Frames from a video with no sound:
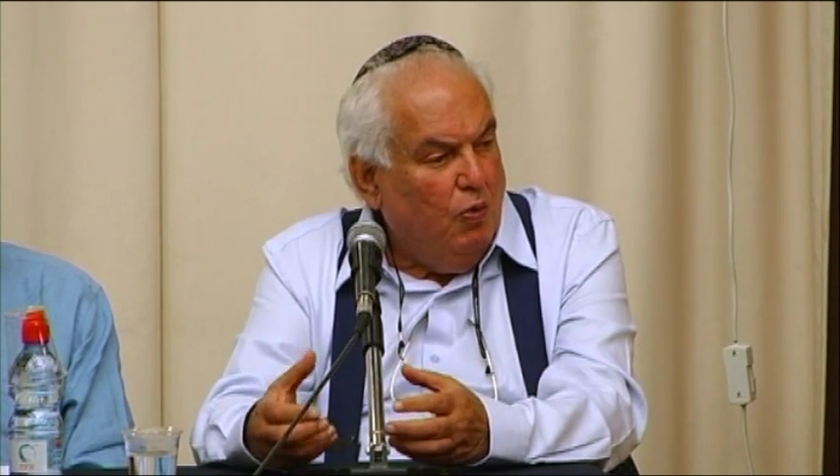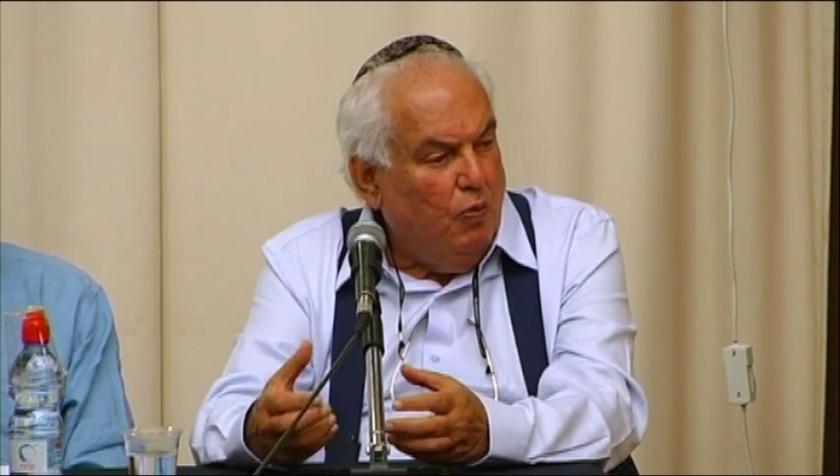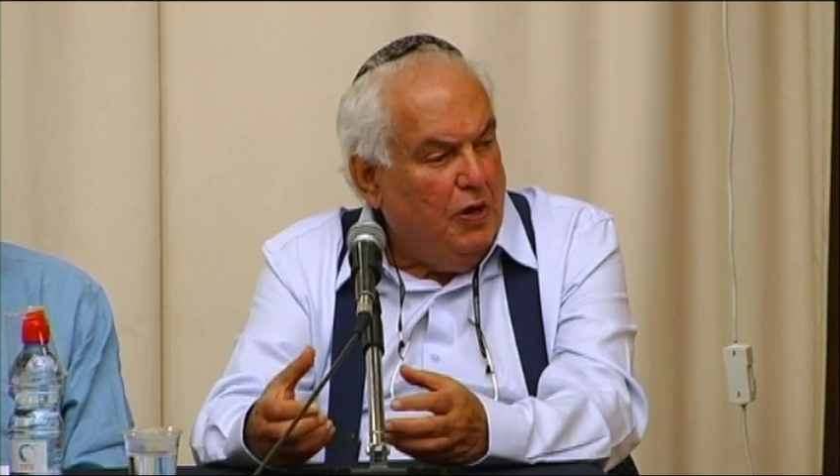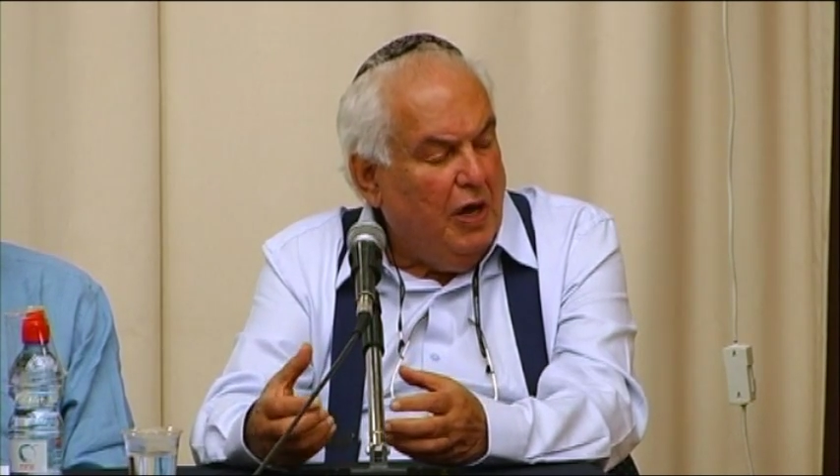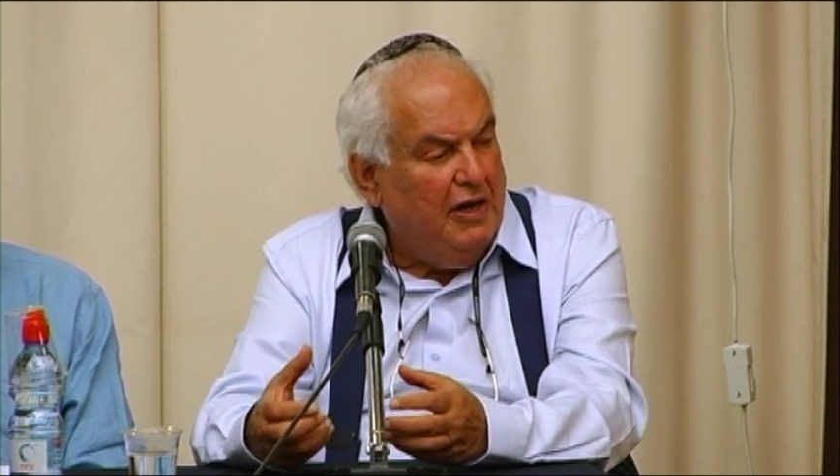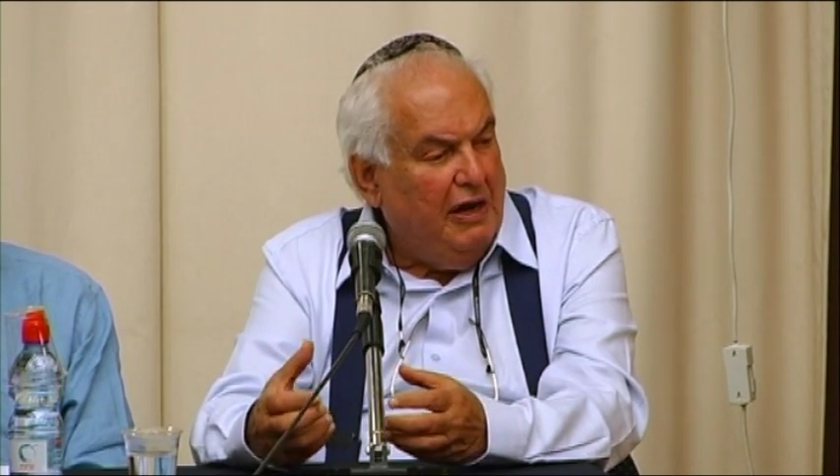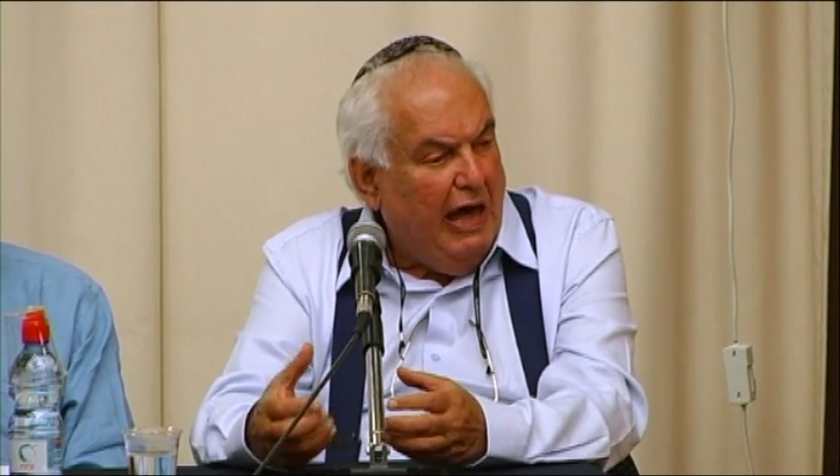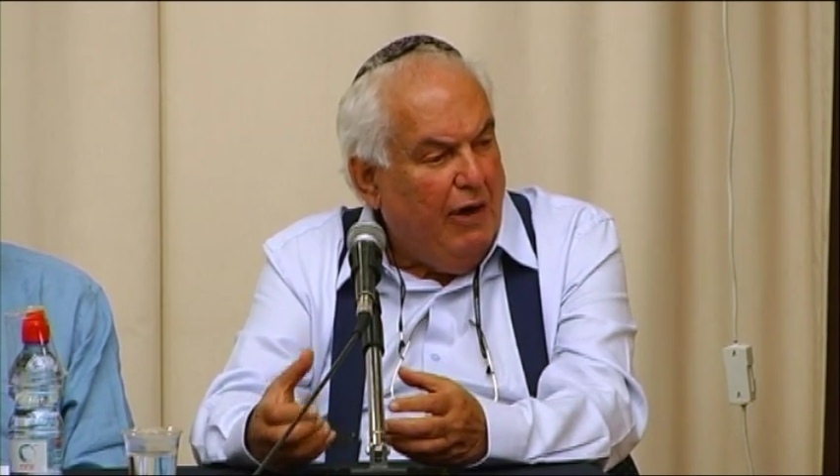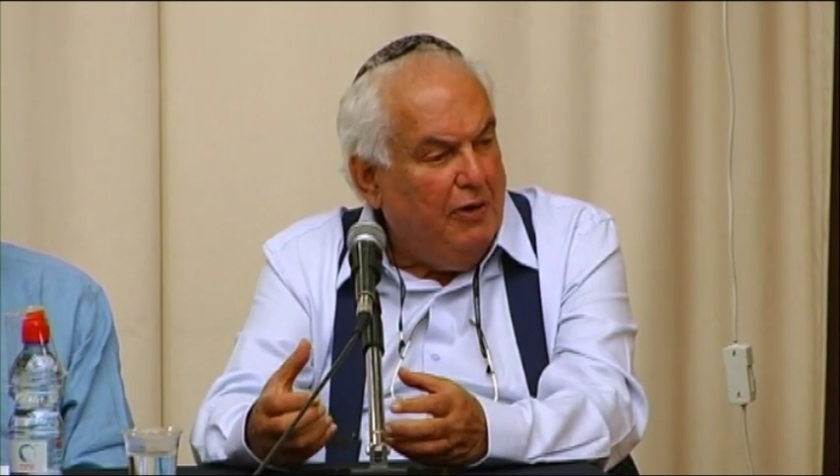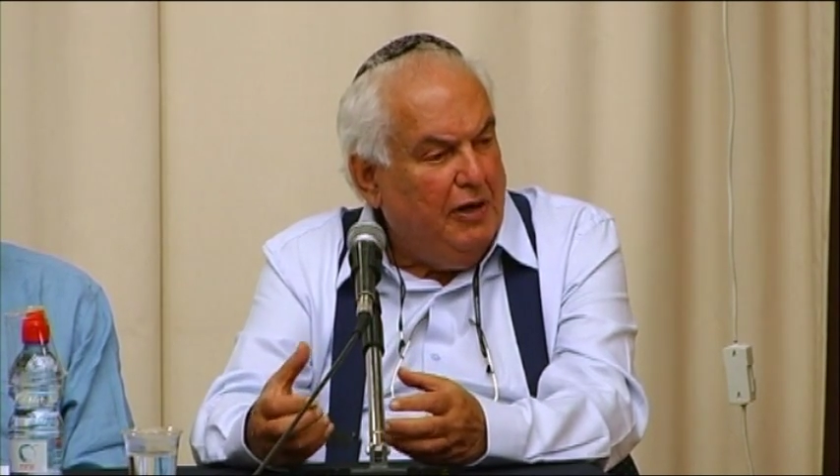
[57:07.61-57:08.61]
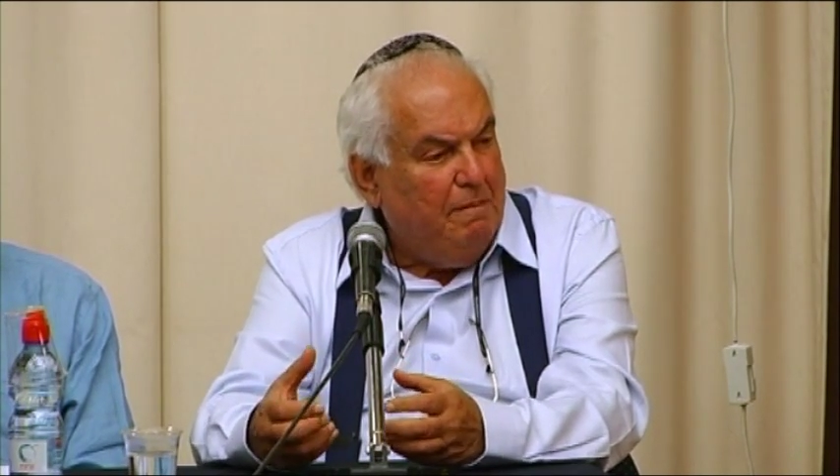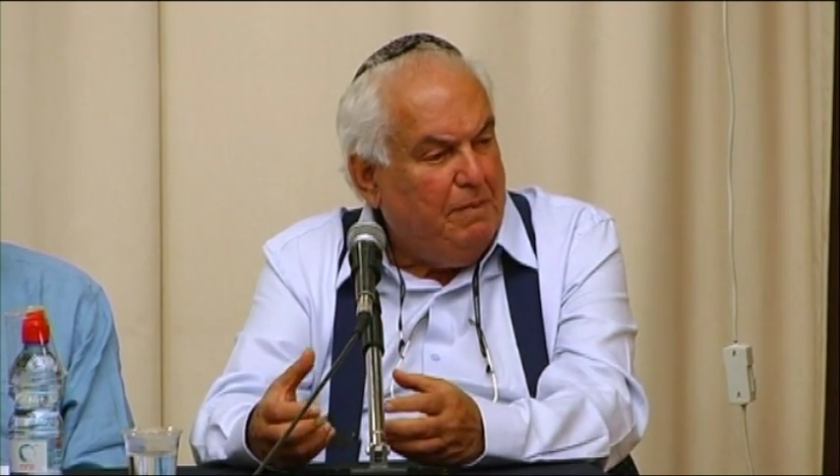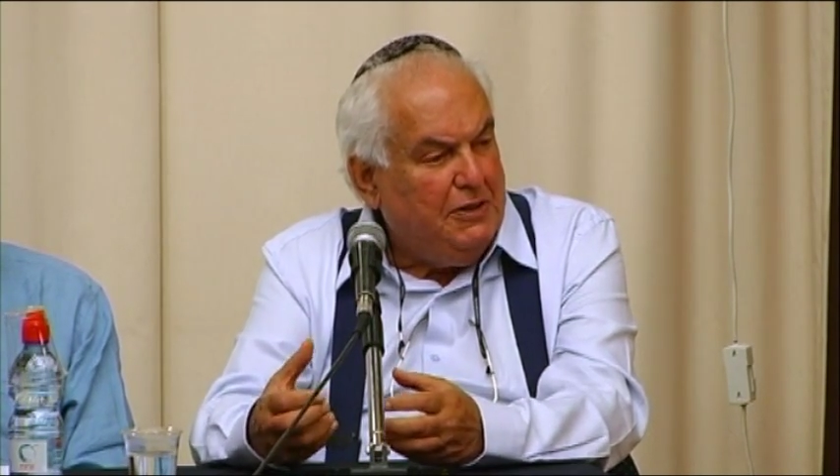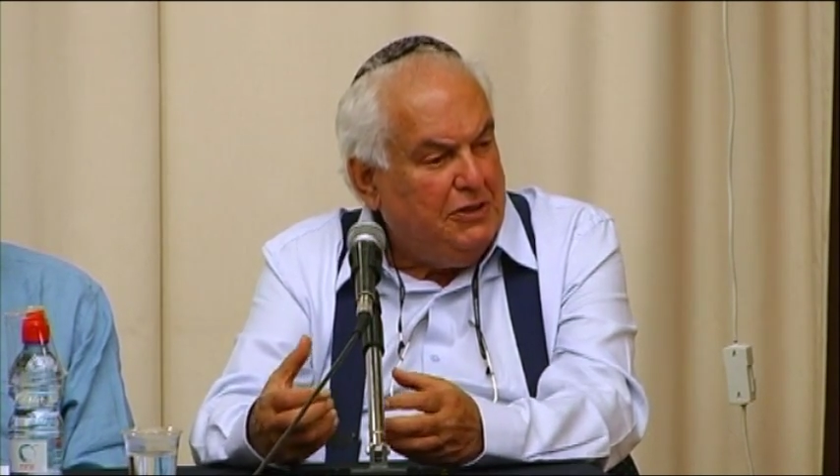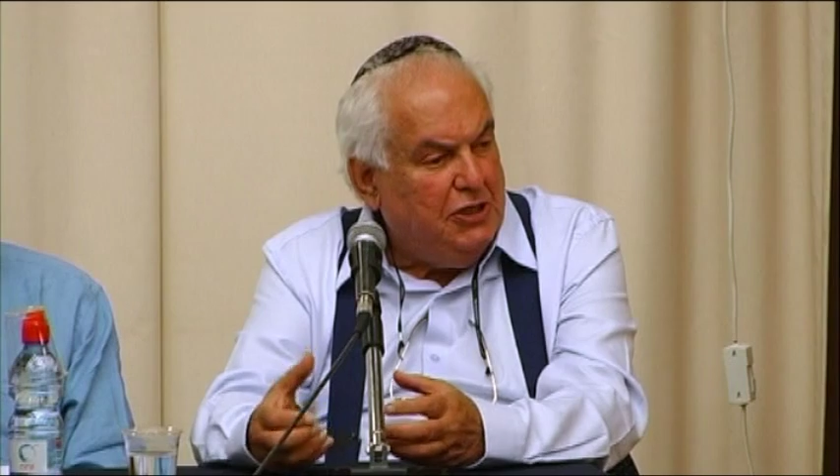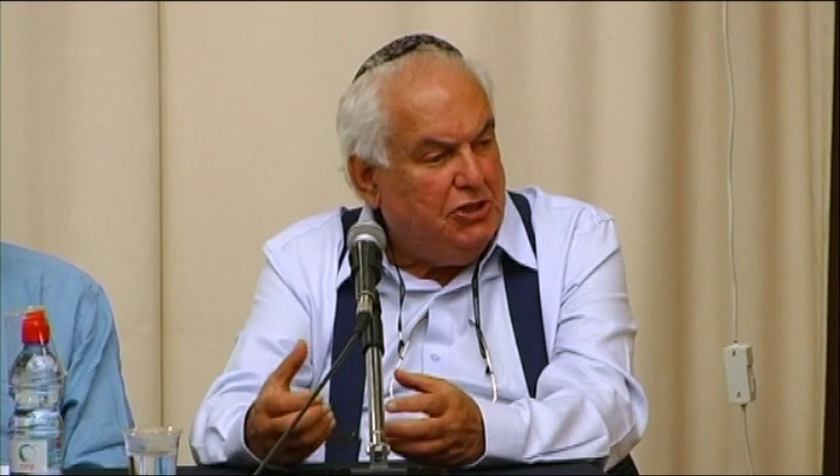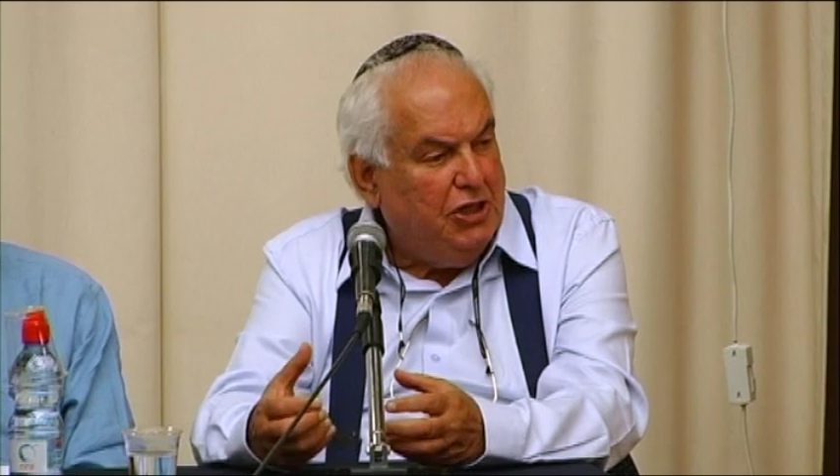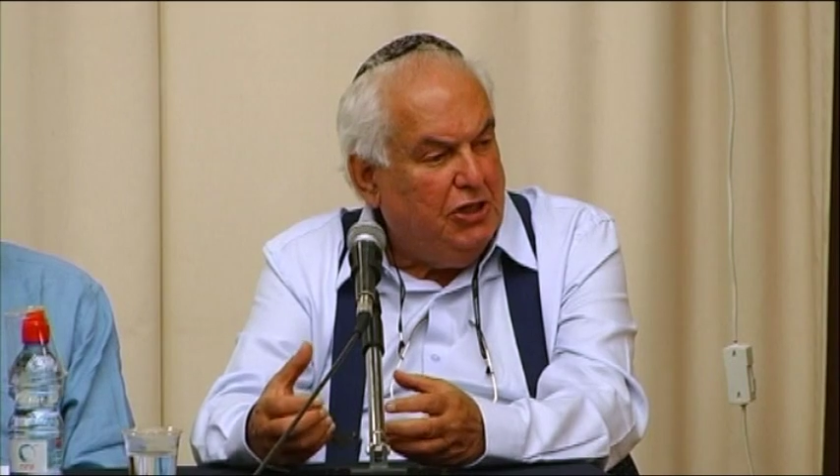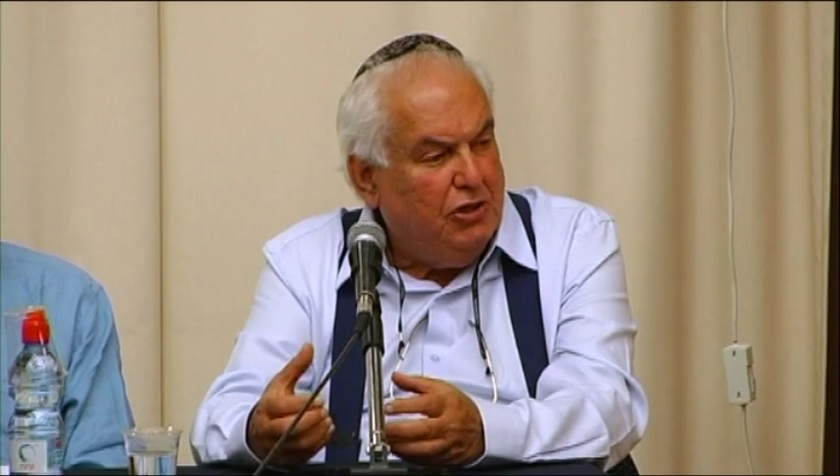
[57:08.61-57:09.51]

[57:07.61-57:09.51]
We are now in a position